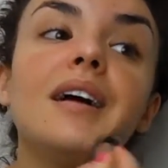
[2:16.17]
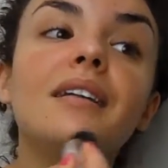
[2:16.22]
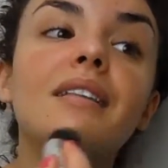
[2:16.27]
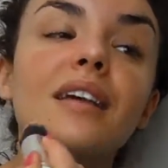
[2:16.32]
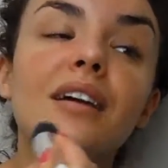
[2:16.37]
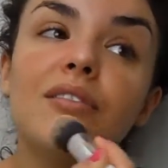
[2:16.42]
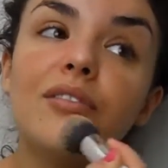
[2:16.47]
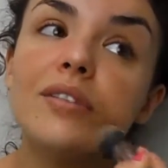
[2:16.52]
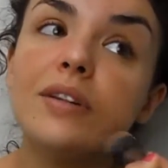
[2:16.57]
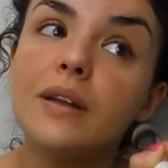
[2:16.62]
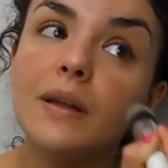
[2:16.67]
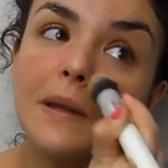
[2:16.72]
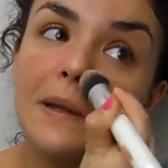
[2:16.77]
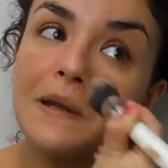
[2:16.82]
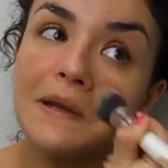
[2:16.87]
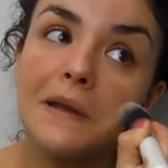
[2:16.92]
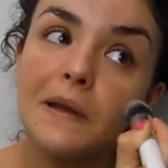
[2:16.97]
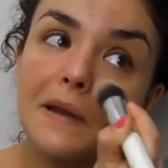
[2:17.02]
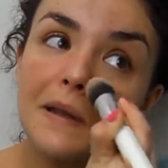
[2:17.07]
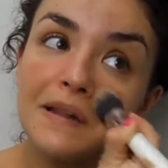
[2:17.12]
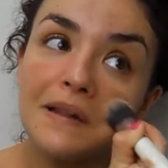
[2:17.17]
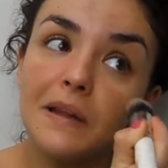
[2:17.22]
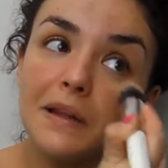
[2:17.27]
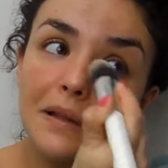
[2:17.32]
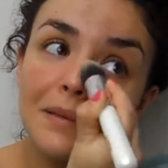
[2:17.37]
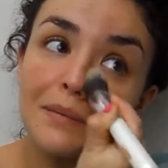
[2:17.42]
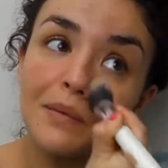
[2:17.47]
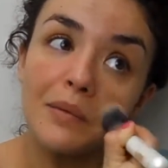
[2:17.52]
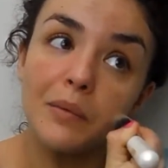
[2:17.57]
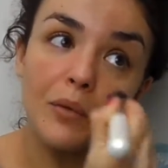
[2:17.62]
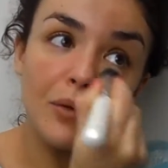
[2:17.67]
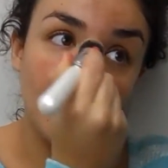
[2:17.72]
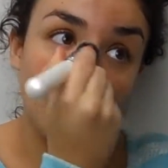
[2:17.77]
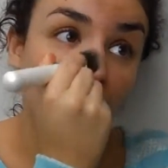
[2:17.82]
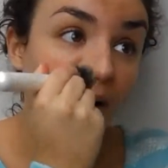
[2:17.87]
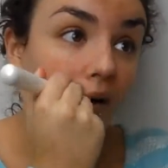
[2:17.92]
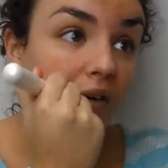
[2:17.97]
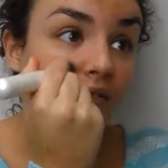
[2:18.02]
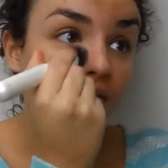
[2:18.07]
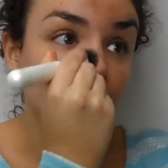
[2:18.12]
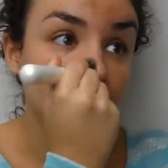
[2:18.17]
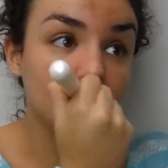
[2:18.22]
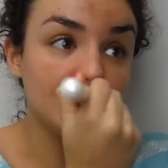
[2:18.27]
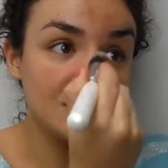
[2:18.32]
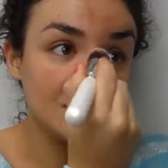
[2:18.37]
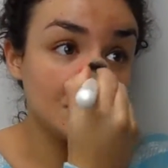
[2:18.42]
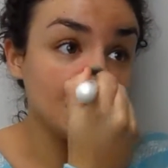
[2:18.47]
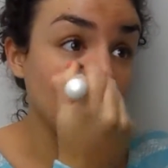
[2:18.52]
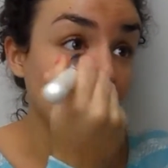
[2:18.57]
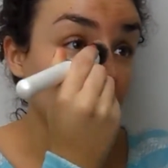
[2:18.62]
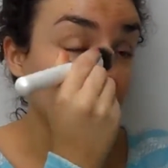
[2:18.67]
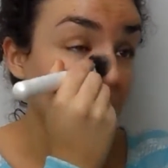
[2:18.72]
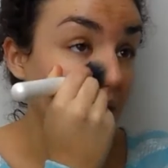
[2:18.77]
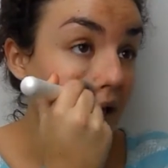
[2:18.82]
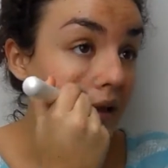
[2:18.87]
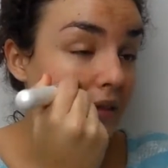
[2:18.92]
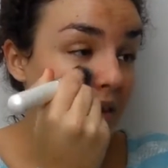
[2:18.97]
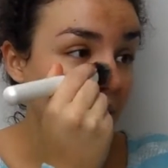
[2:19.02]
I definitely need a little bit more coverage this morning,